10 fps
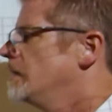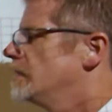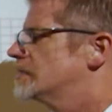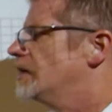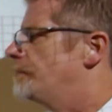
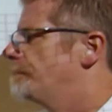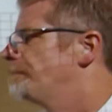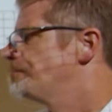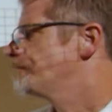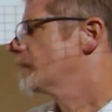So
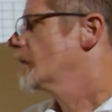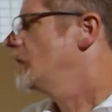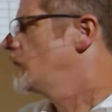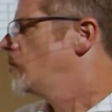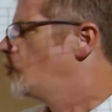
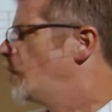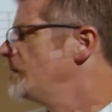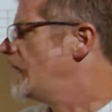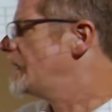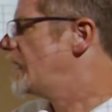when
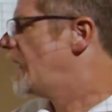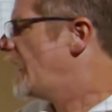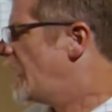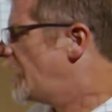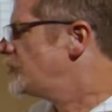I
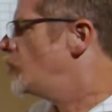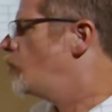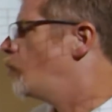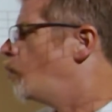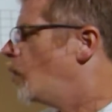add
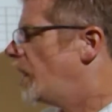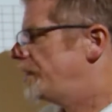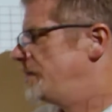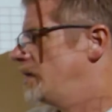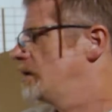
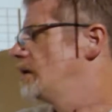1,